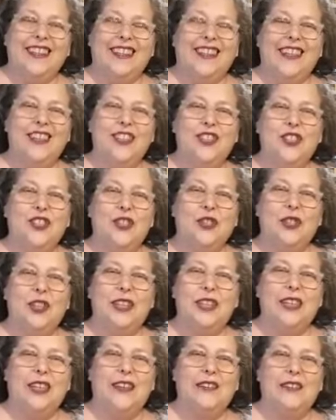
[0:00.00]
It's
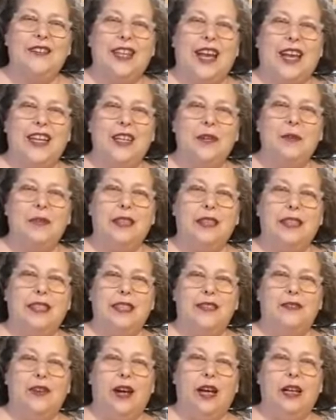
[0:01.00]
Judy of Dining with the
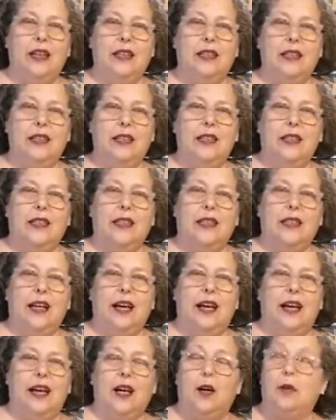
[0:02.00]
Diva.
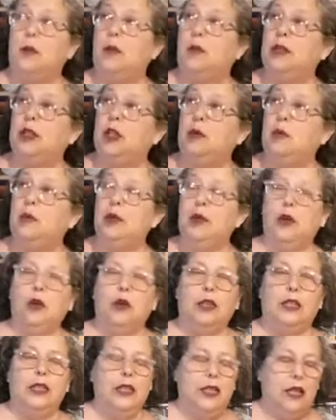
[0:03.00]
I'm a little bit
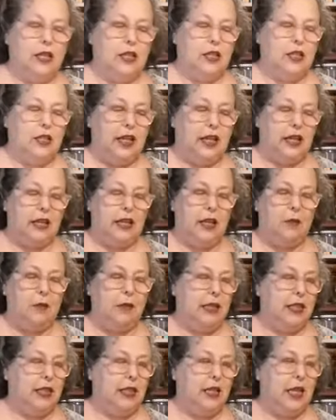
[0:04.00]
early. I just thought I'd come
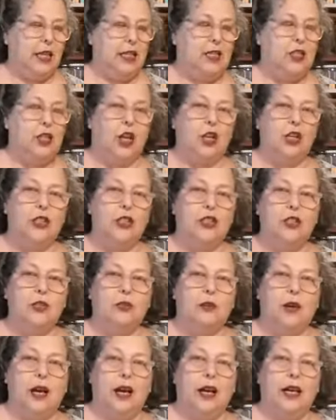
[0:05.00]
in and I started
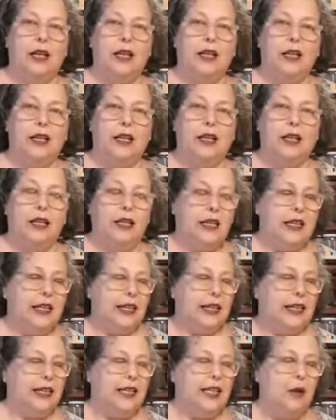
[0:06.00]
to
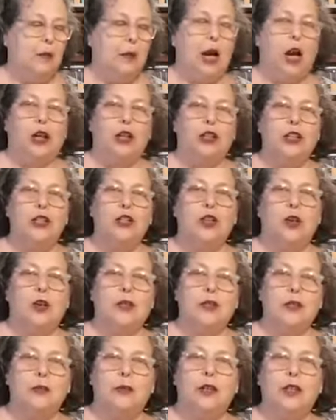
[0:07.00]
clean up my
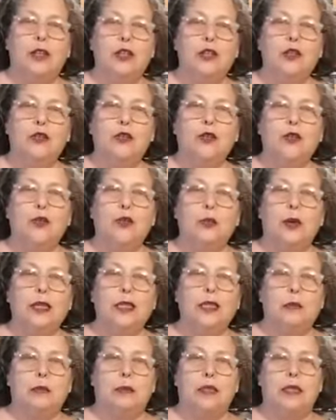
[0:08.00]
artichokes. We're going to do two
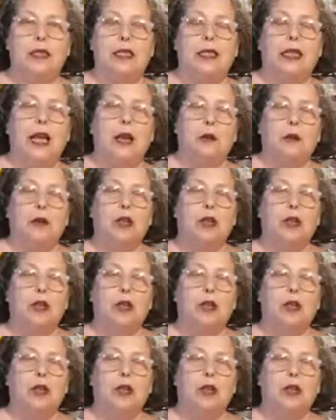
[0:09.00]
recipes today.